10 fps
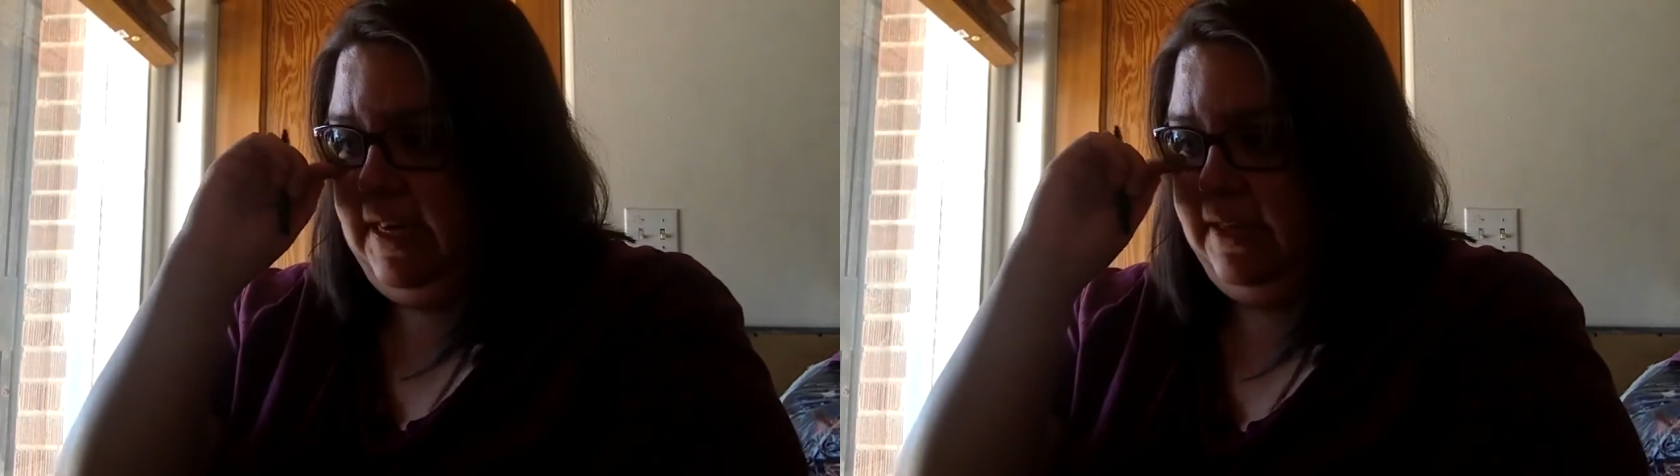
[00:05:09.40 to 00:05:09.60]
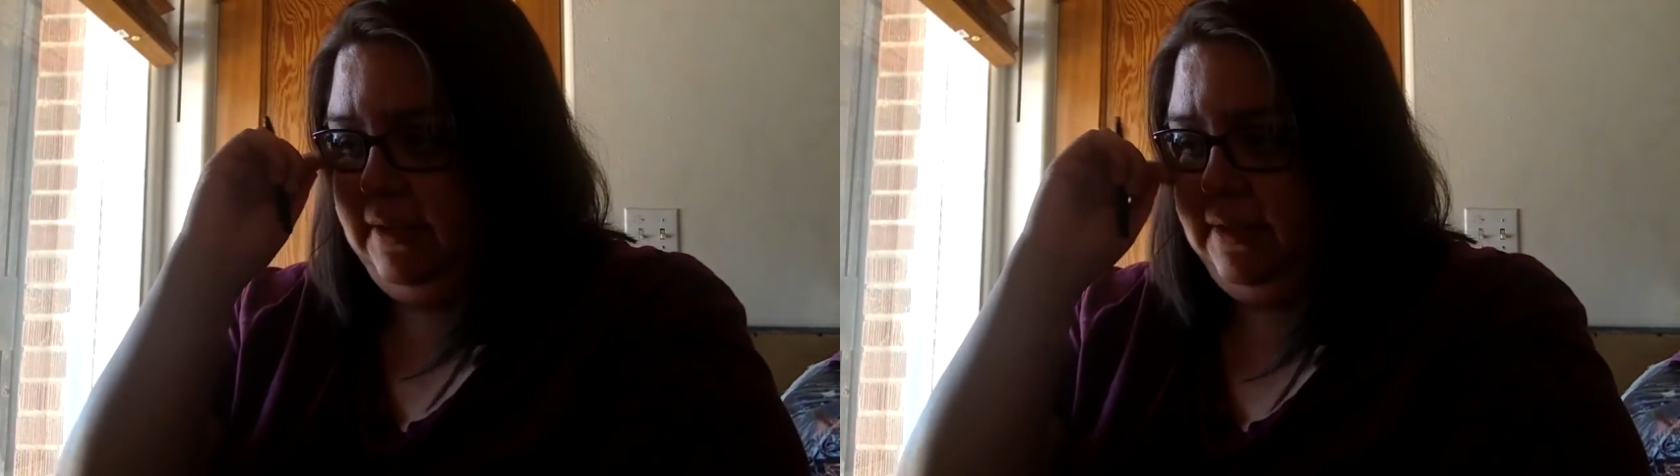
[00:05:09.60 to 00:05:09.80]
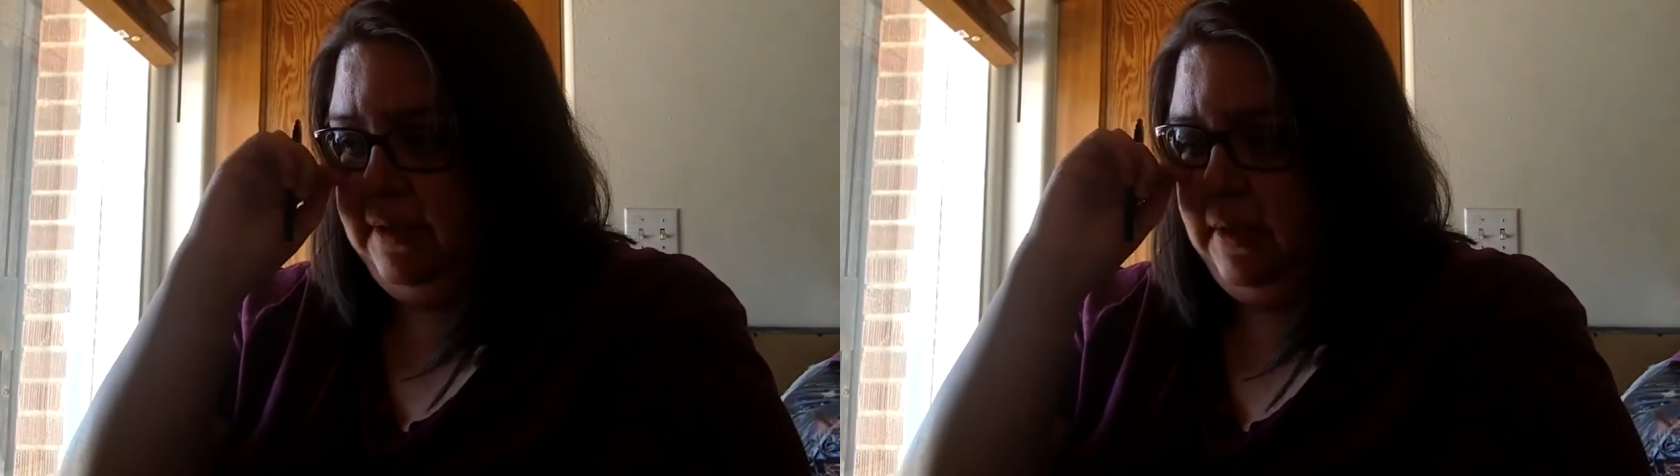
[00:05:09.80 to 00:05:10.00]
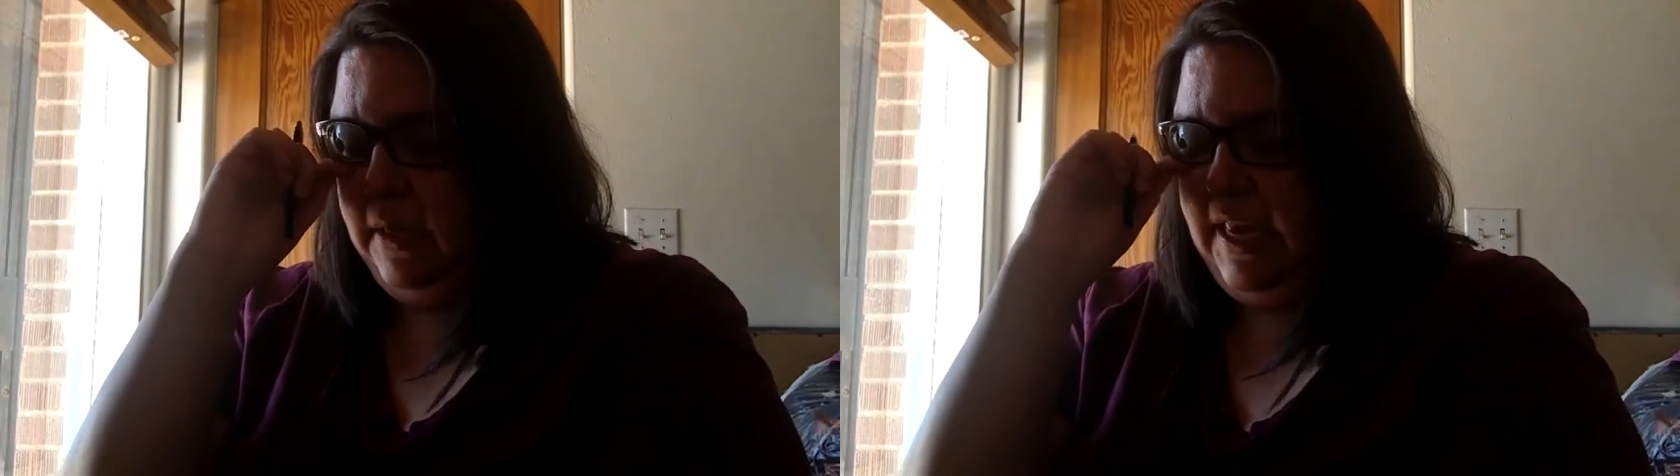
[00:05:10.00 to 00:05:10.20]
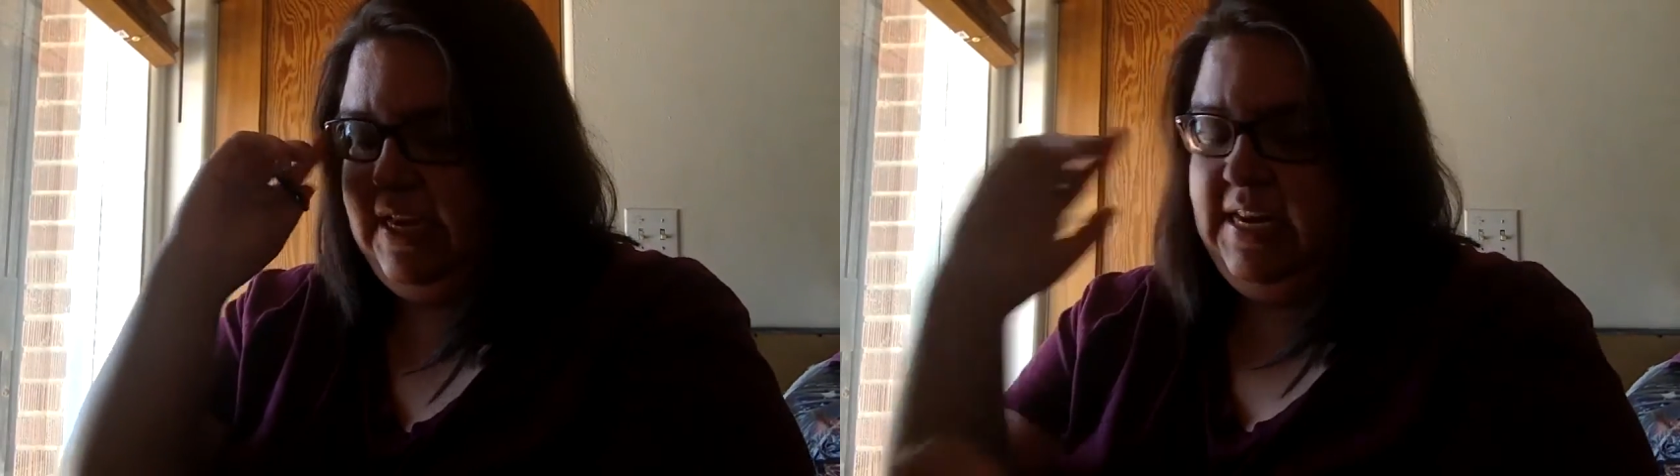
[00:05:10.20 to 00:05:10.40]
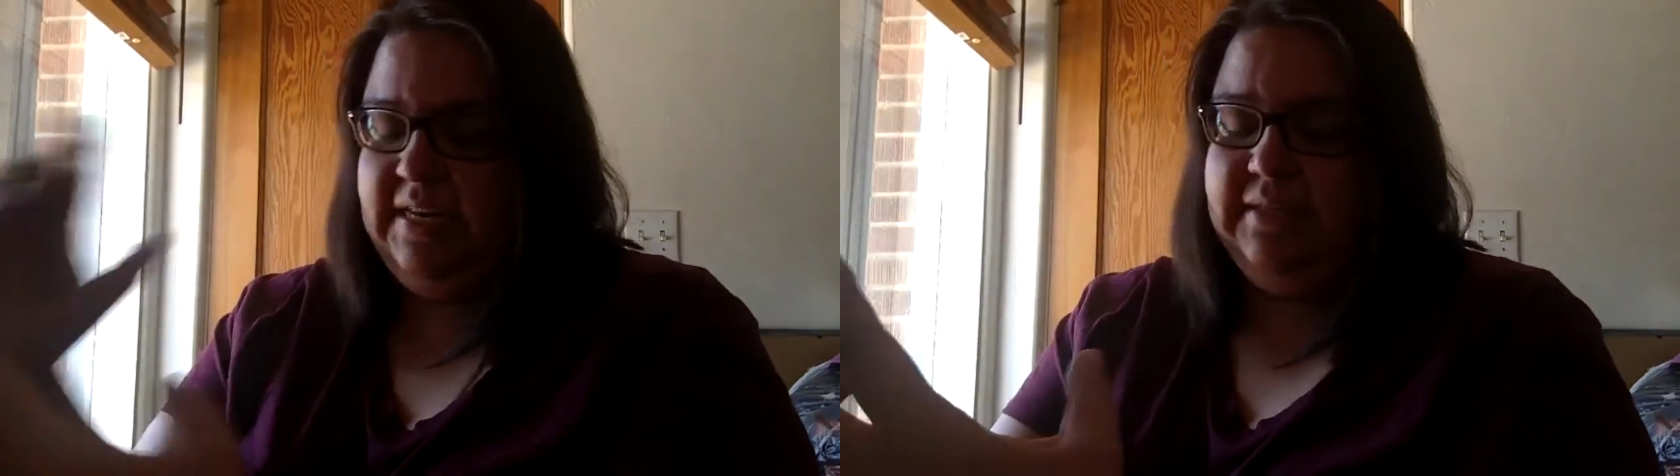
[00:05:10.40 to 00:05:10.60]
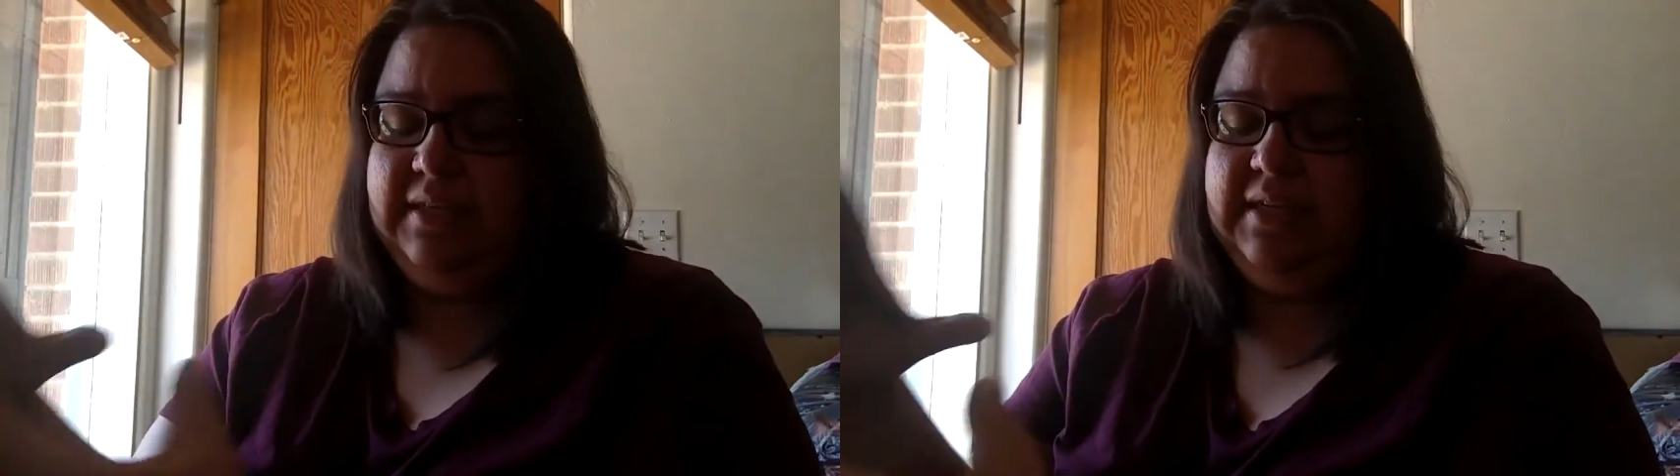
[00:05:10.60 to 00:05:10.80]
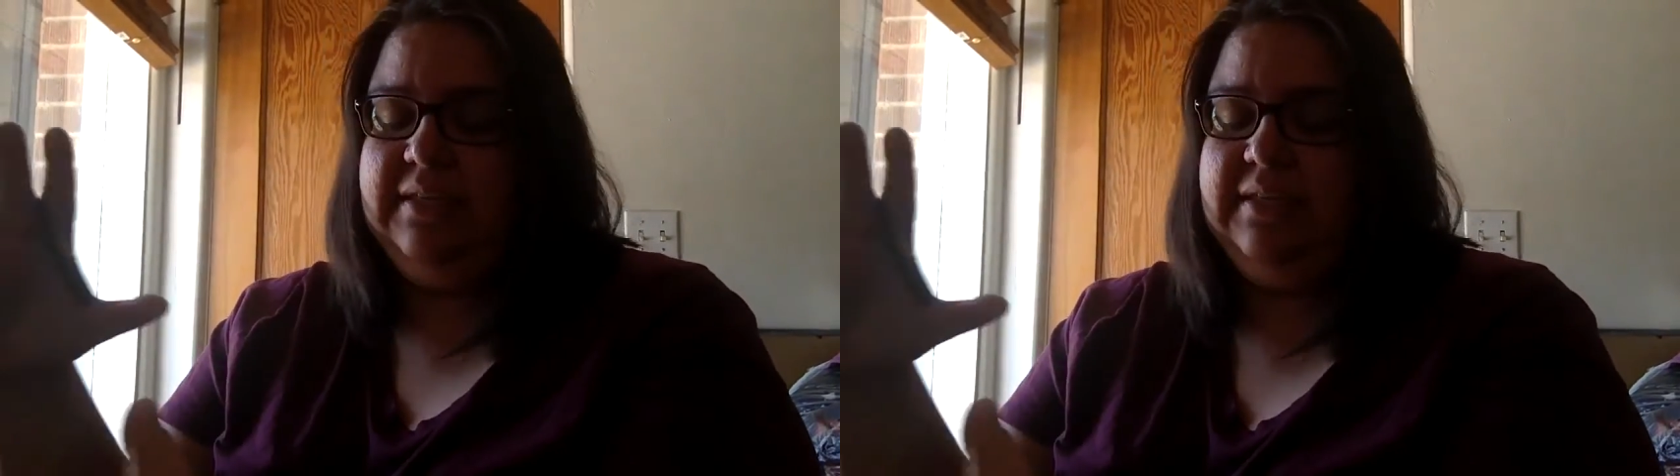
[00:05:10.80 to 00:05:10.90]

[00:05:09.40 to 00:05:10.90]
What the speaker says: eats and eats and